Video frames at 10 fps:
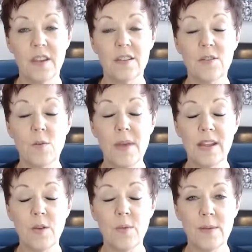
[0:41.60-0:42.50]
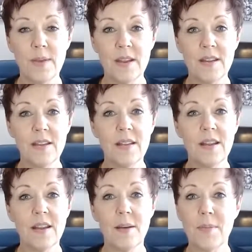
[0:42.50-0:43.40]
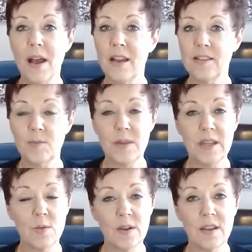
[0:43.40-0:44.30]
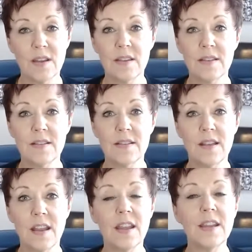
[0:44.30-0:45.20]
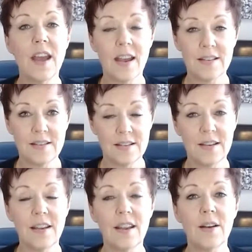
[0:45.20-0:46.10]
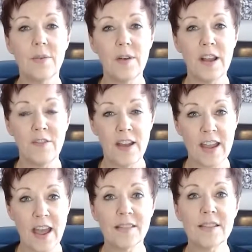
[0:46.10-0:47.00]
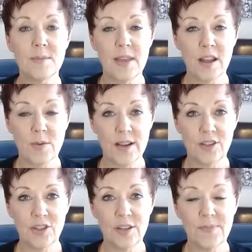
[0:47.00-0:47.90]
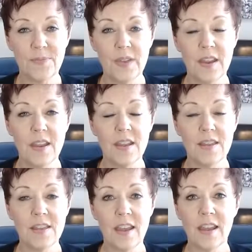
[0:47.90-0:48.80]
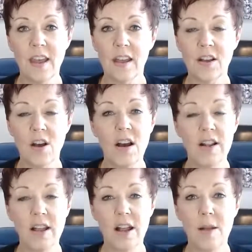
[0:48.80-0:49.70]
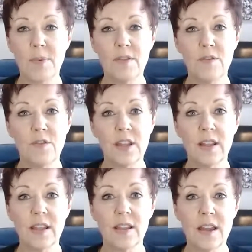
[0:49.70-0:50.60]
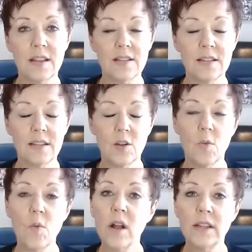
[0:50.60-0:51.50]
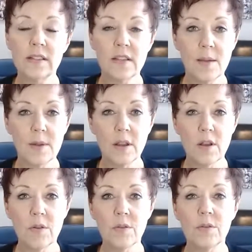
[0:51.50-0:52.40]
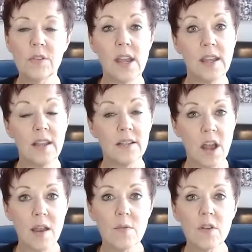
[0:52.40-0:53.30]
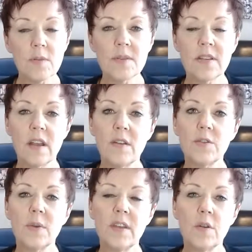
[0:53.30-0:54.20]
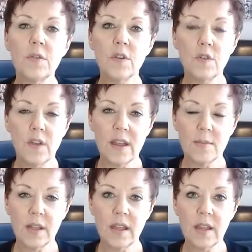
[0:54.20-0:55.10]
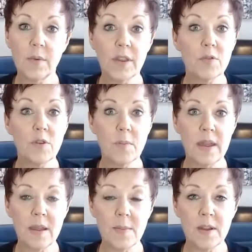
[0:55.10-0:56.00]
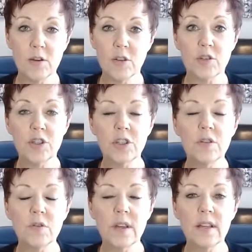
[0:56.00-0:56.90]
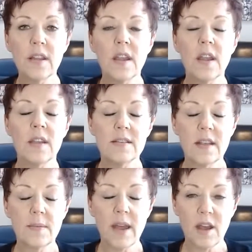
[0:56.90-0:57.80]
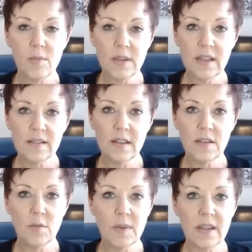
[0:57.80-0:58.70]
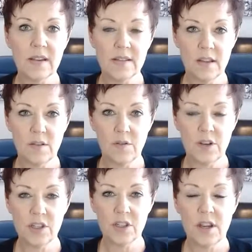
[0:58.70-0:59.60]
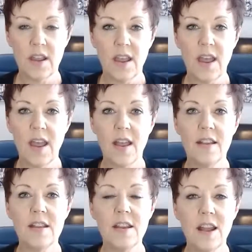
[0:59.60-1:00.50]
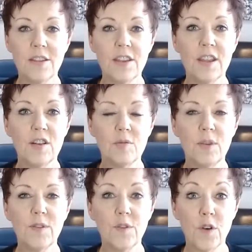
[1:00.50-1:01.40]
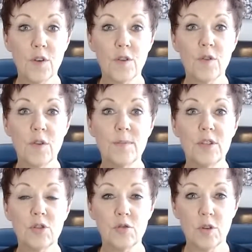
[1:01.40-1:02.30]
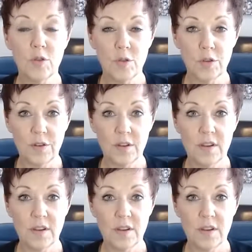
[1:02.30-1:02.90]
So many women I speak with say yes if I ask them that question. They get caught up in feeling that, wanting time alone, taking time for themselves without their family, without their baby or their children, somehow means that they're being selfish. And nothing could be further from the truth.